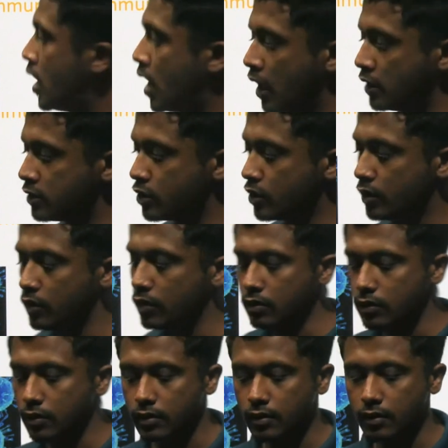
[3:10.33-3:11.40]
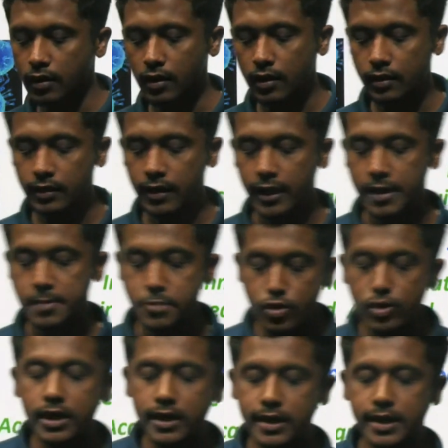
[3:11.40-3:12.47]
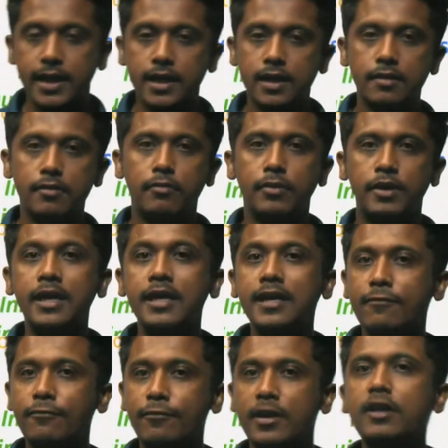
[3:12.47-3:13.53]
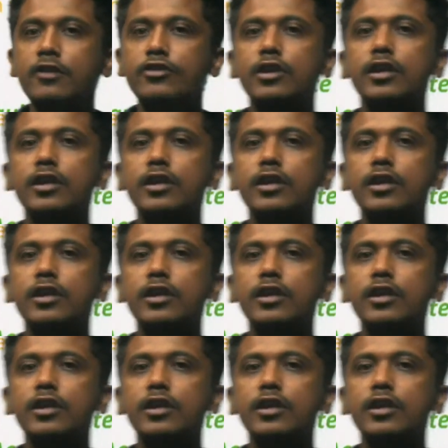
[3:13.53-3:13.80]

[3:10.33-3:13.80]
So the immunity in definition